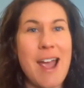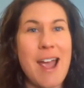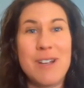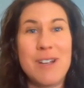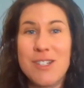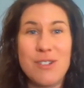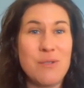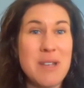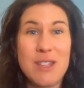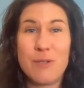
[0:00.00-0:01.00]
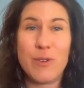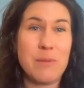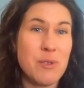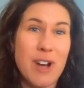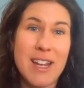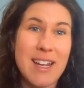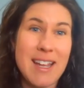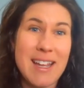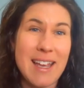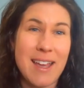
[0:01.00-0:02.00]
I went to Meet the Firms
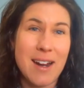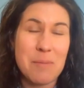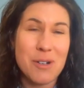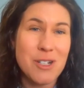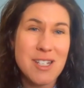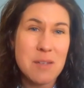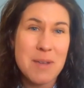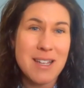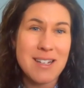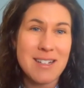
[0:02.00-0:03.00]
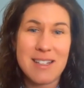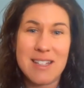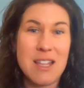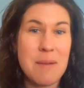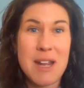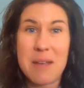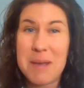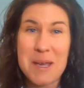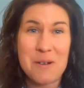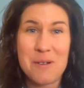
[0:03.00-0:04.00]
Friday and I participated in the alumni
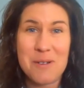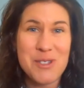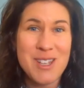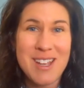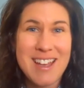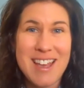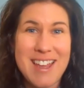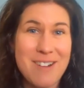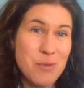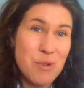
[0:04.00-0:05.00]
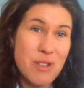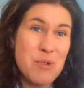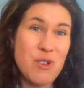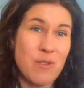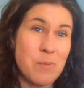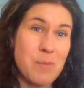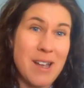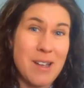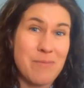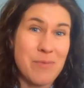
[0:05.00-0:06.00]
panels and I was really moved
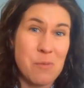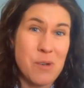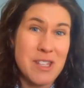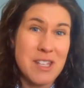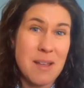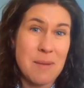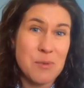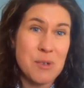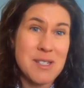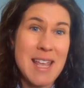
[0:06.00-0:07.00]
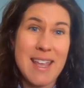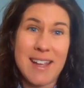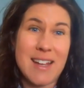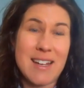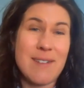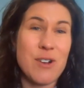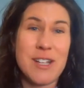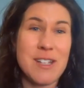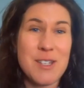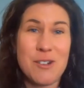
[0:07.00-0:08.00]
by what the alums were saying. I never
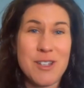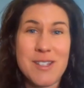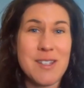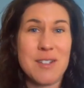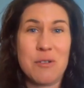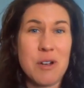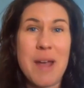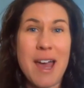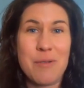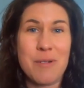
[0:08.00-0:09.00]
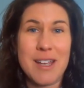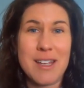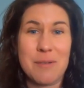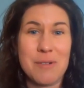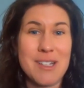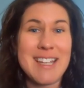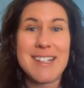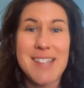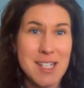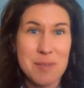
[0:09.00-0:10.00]
considered this as a career pathway and it really
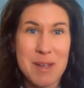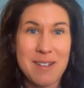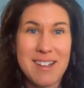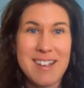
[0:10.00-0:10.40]
excites me.